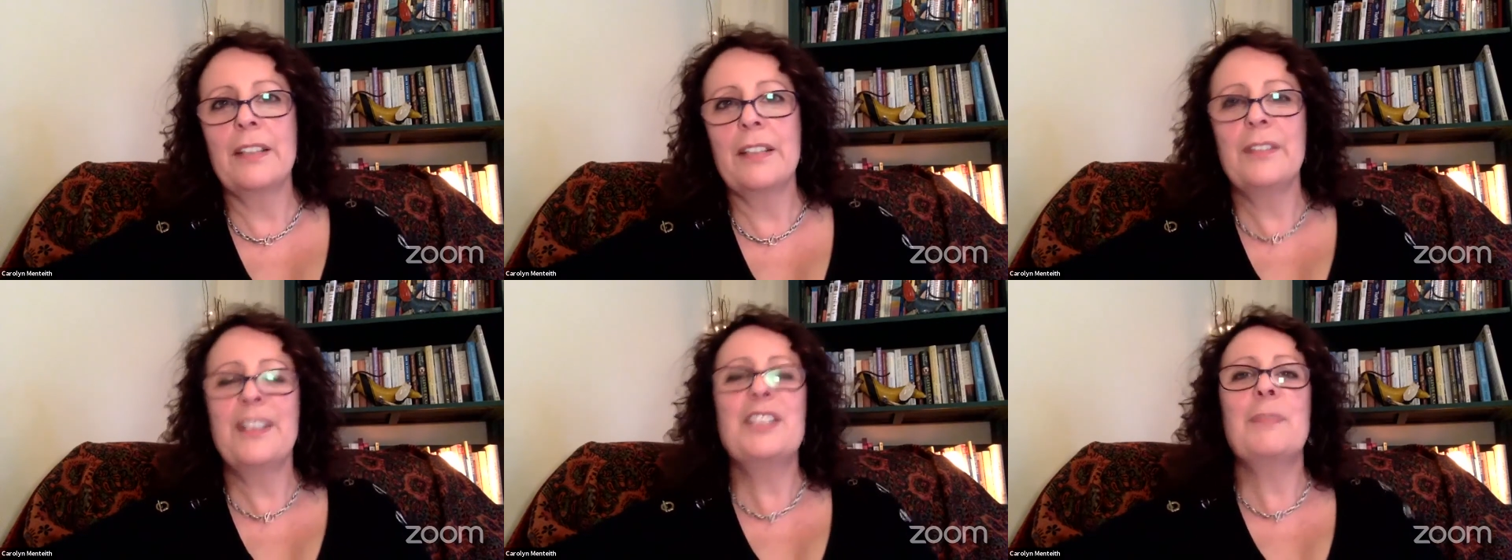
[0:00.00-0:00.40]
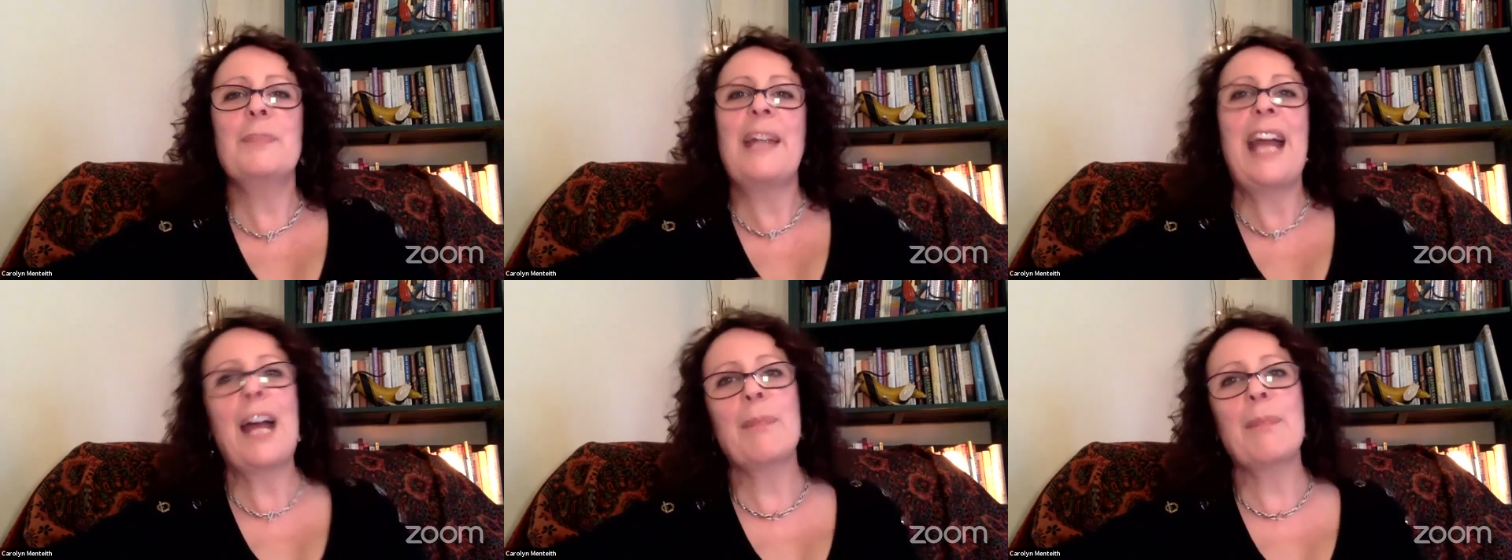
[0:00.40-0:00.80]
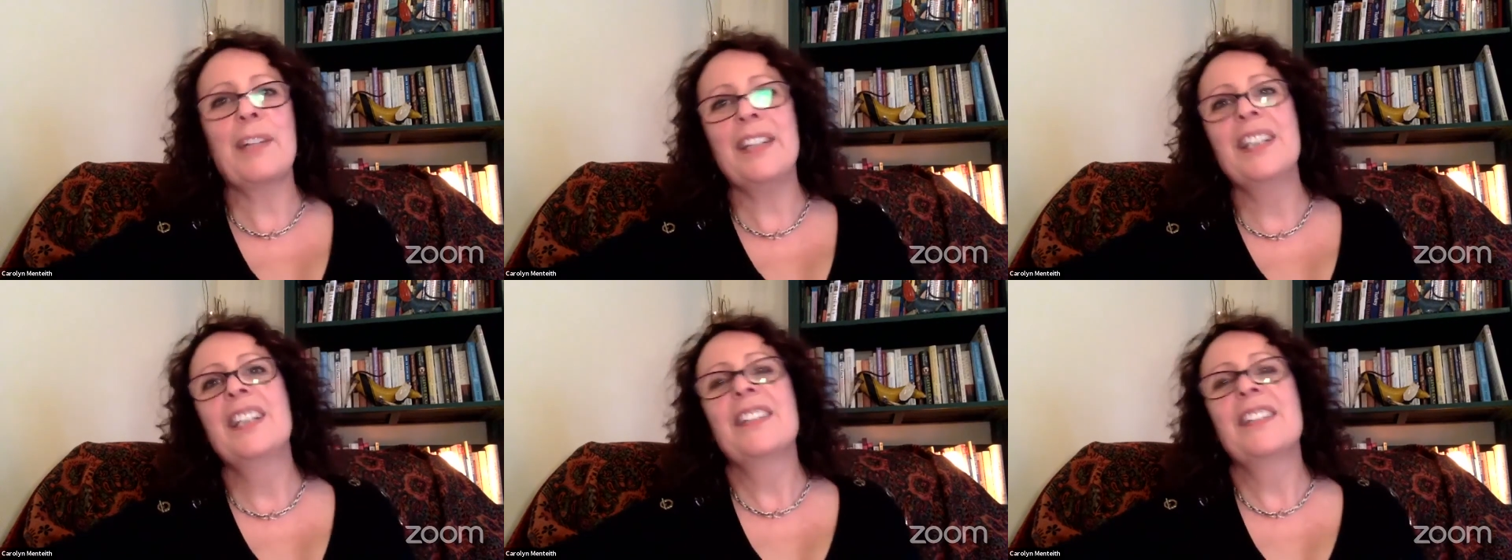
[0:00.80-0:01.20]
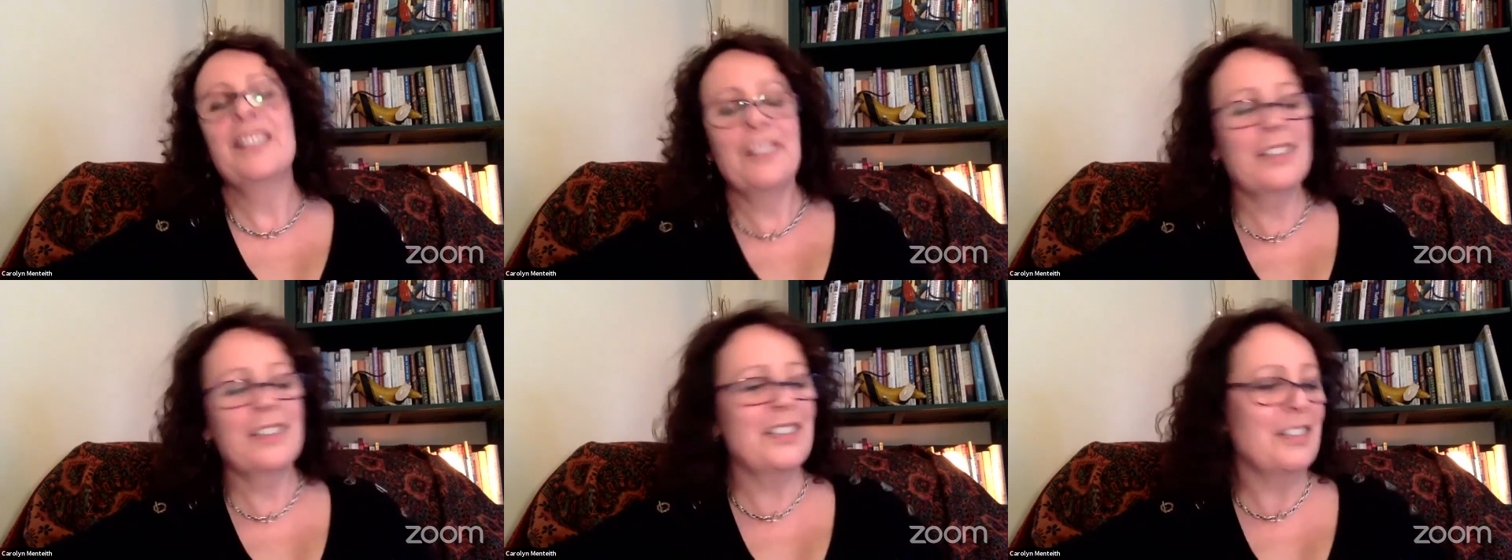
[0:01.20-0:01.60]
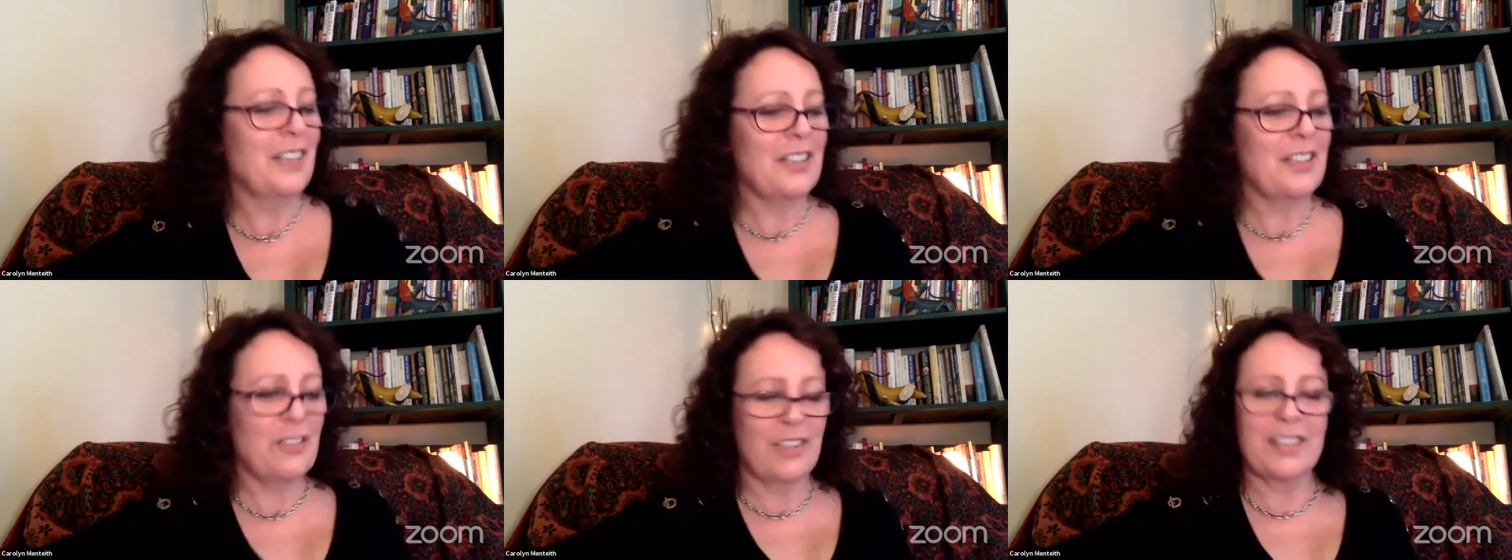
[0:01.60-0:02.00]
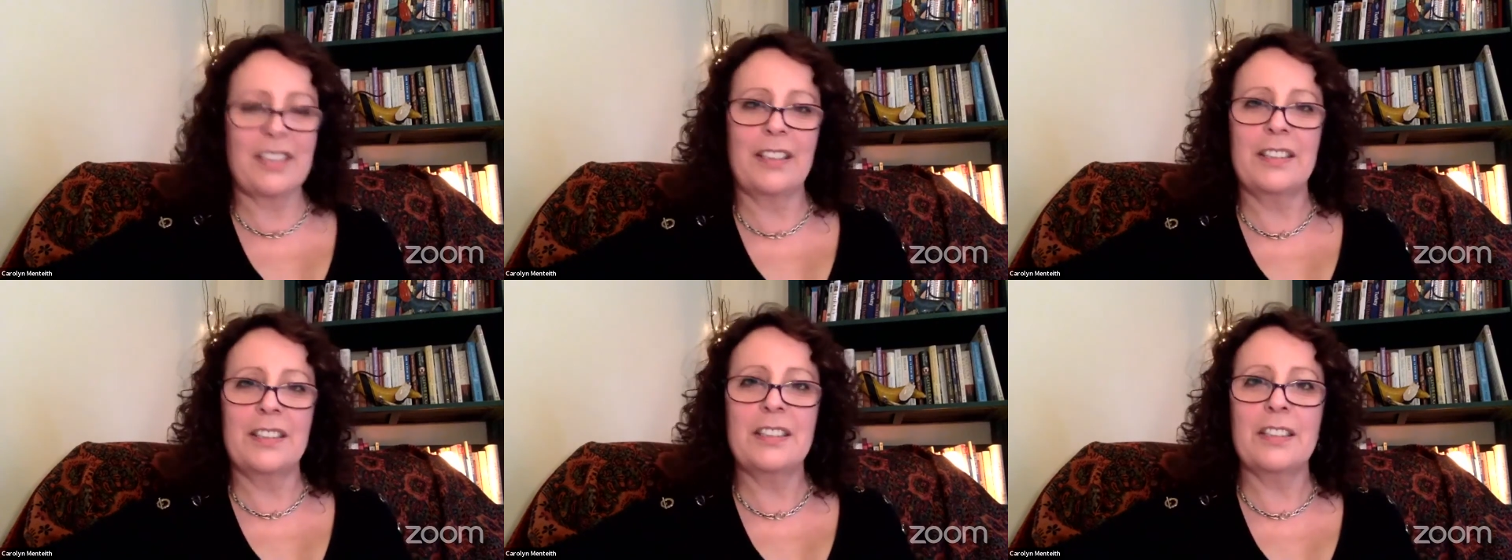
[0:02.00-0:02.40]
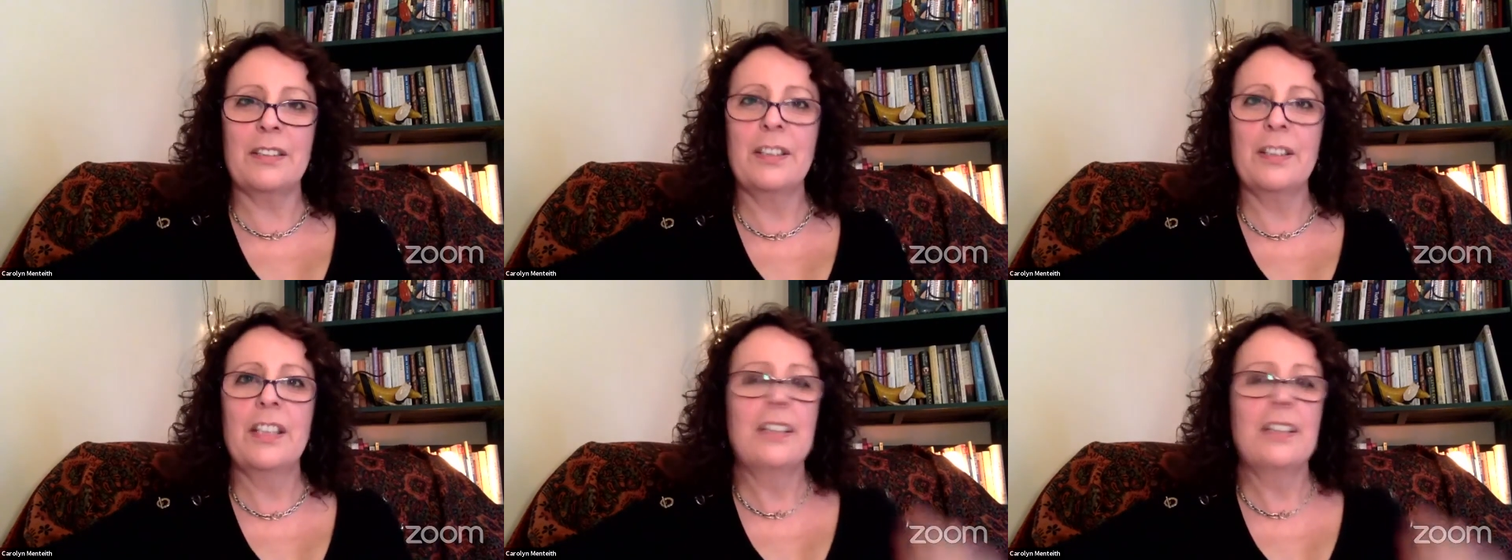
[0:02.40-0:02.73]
You need to be happy that your dog is just going to,